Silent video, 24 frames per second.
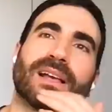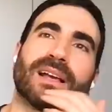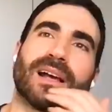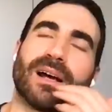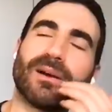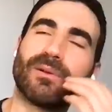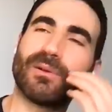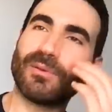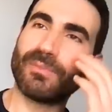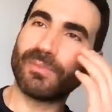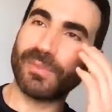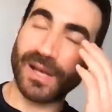I
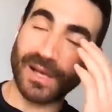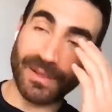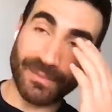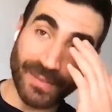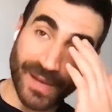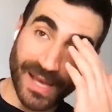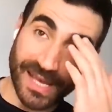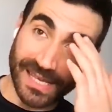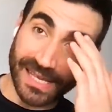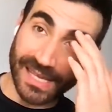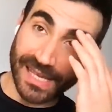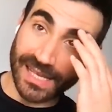wouldn't mind
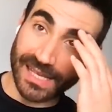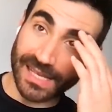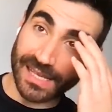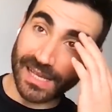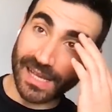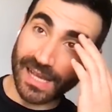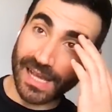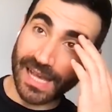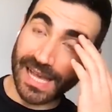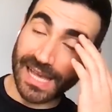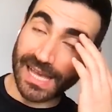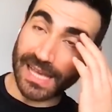making
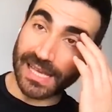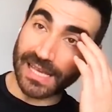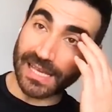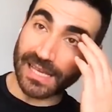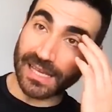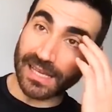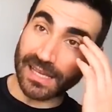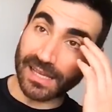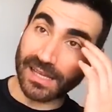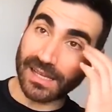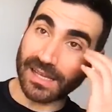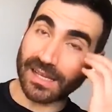
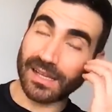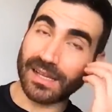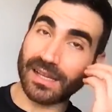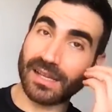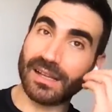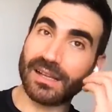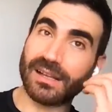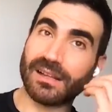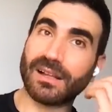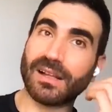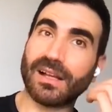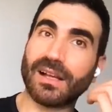a
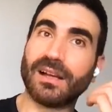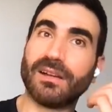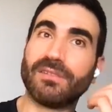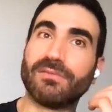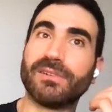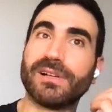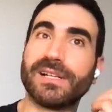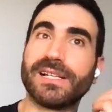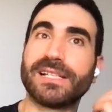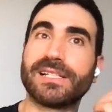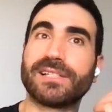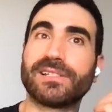a
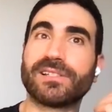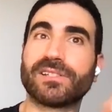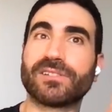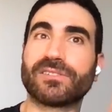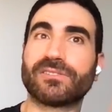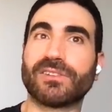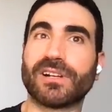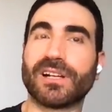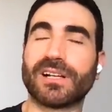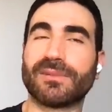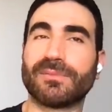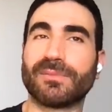religious
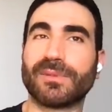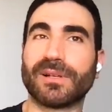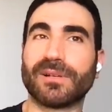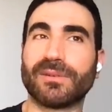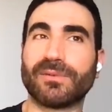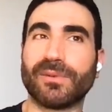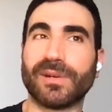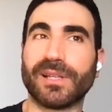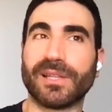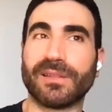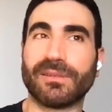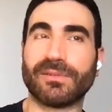drama
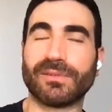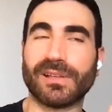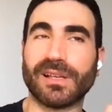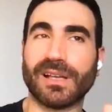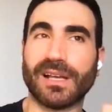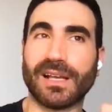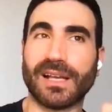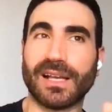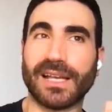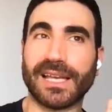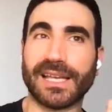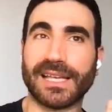with
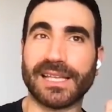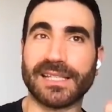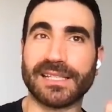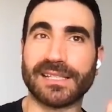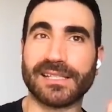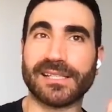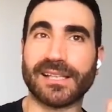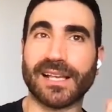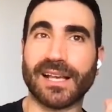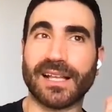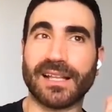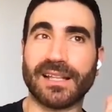uh, Higgins'
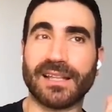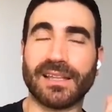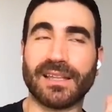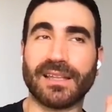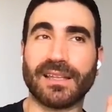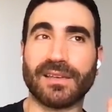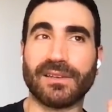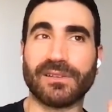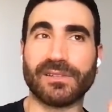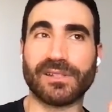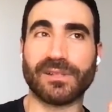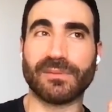son,
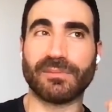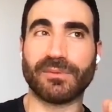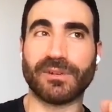who's the